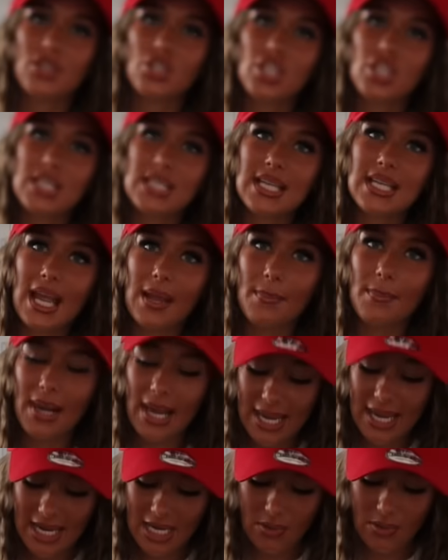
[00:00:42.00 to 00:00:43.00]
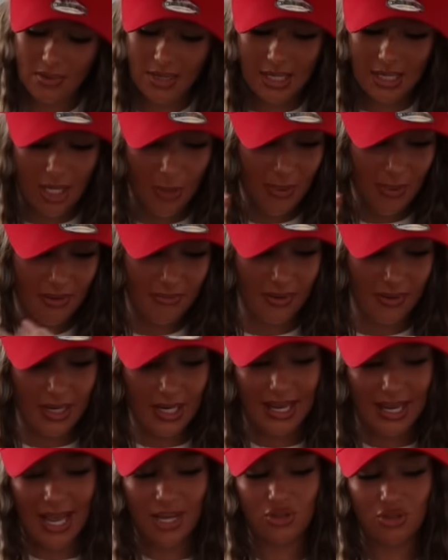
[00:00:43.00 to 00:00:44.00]
the cheesecake plain with a little bit of
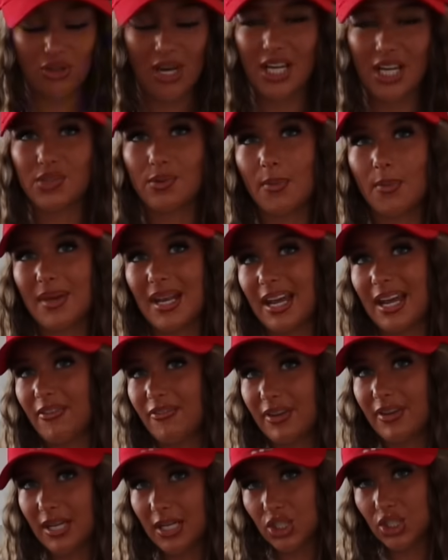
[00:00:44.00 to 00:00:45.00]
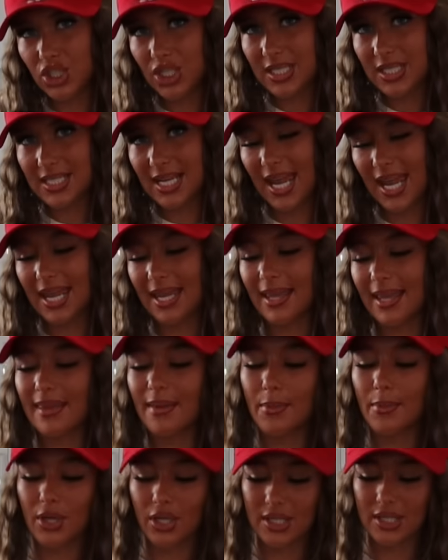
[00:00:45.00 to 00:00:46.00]
vanilla extract. So it'll be like a vanilla cheesecake, and
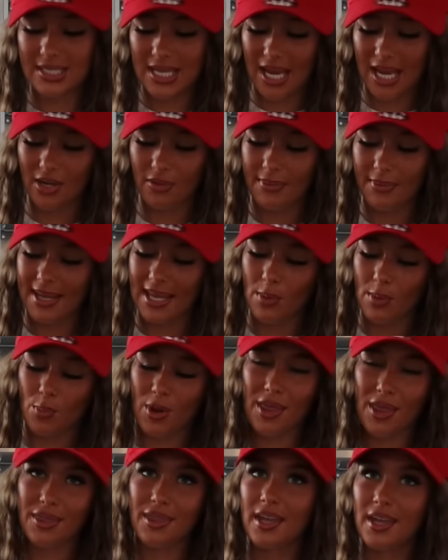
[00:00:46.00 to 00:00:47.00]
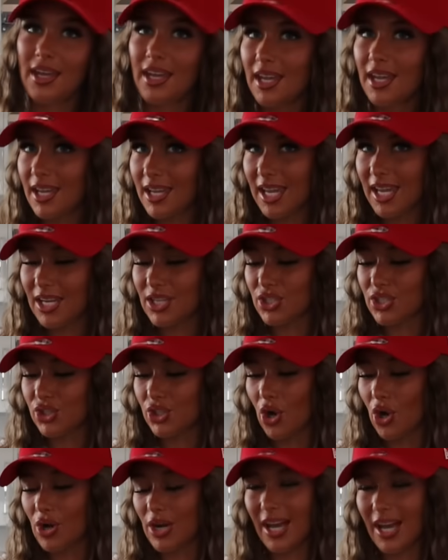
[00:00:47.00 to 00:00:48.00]
then we're gonna decorate it with Kinder
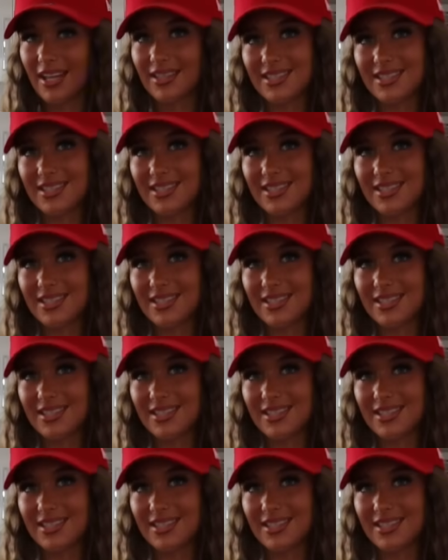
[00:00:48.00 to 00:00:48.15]
chocolate. I